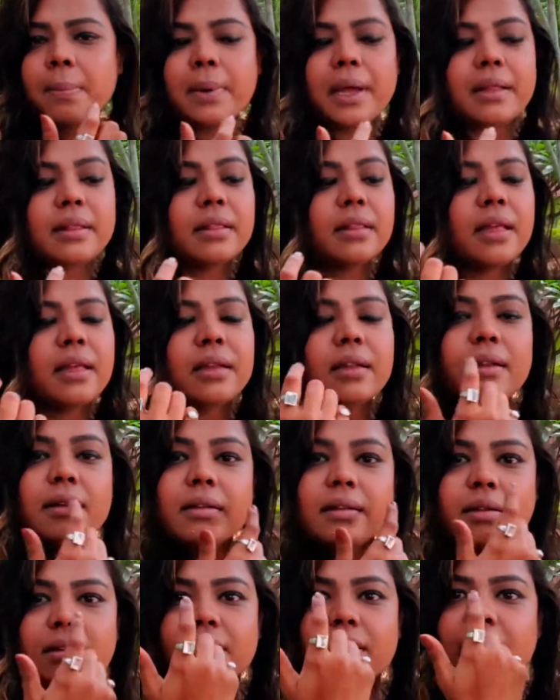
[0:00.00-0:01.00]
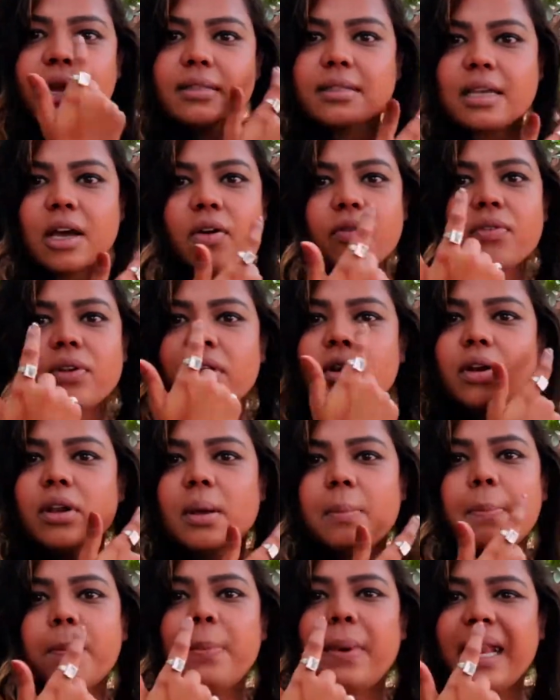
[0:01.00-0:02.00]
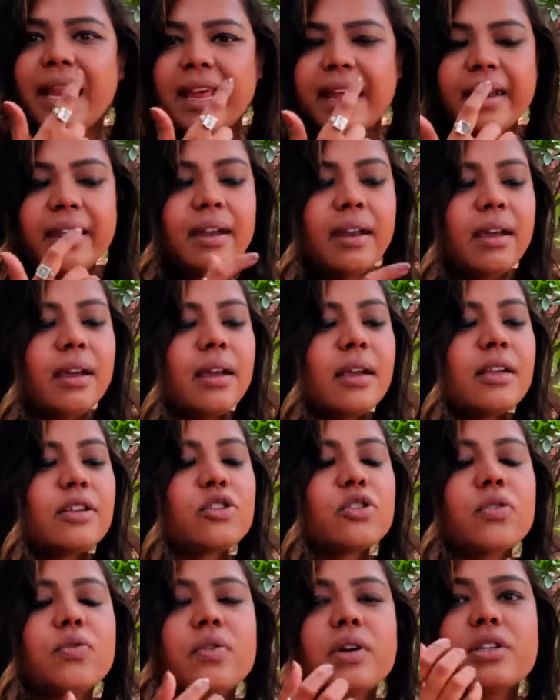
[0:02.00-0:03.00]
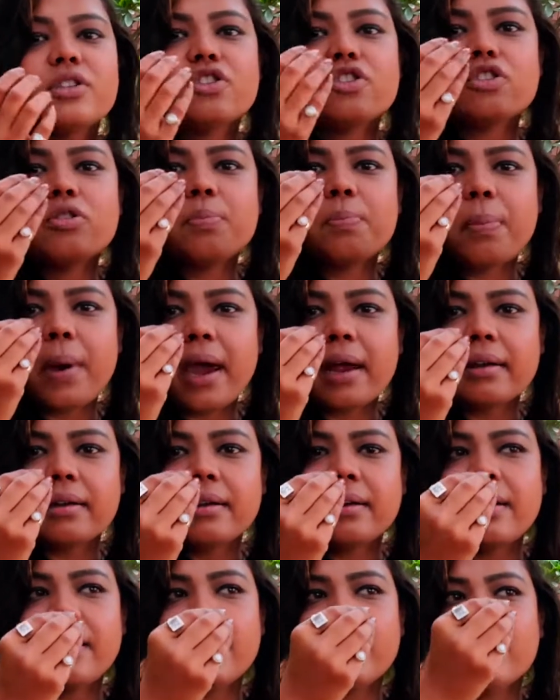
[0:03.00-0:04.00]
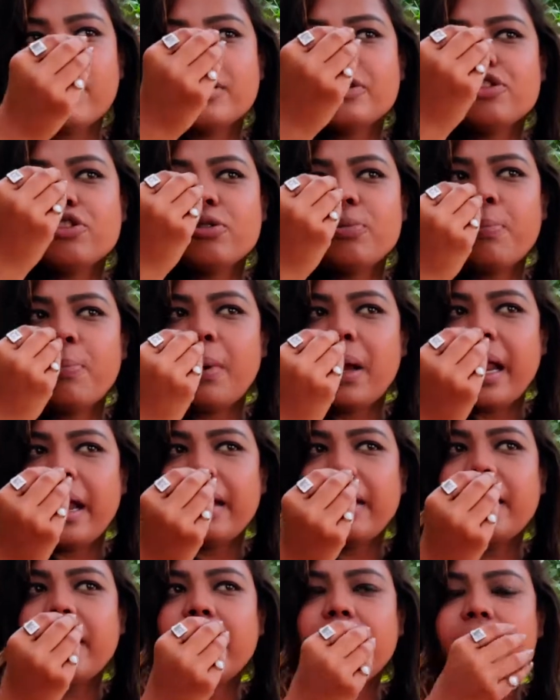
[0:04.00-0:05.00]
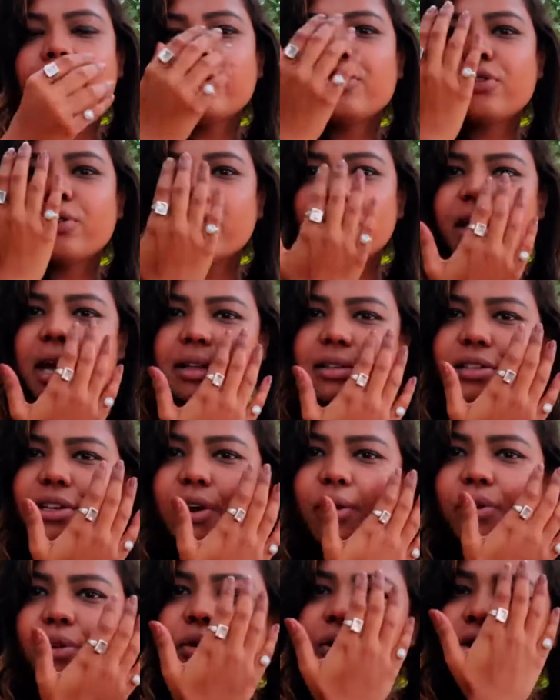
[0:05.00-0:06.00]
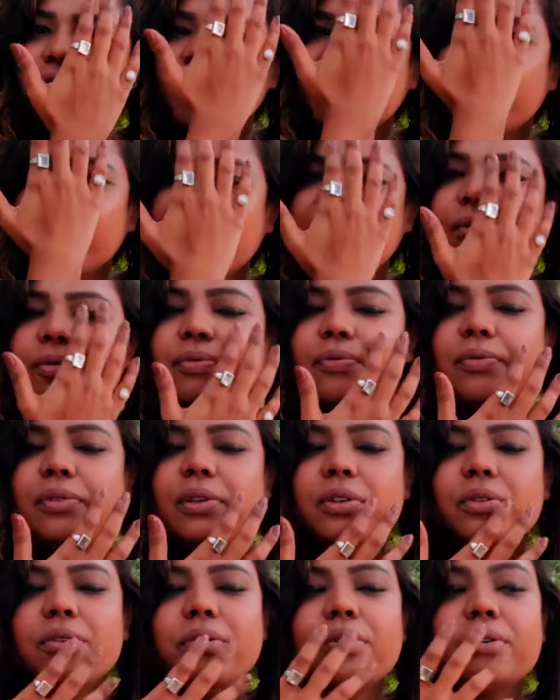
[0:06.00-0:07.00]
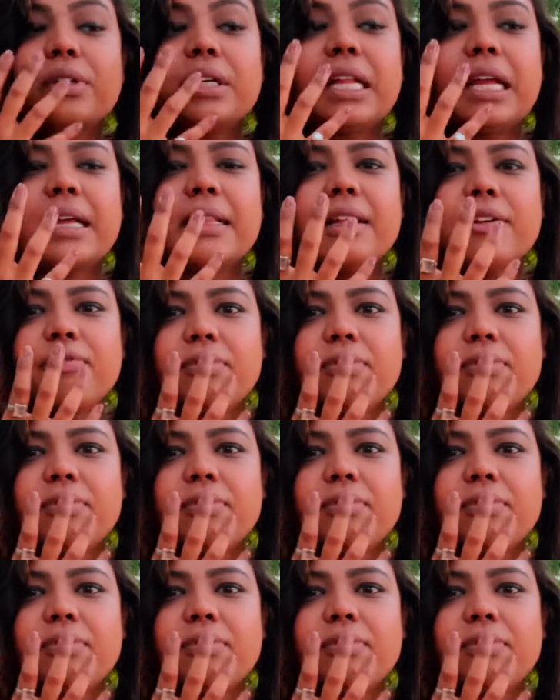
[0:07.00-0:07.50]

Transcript: and then that's how we're gonna blend. So once you pat it and once you blend it, so that's how you're gonna, you know, take the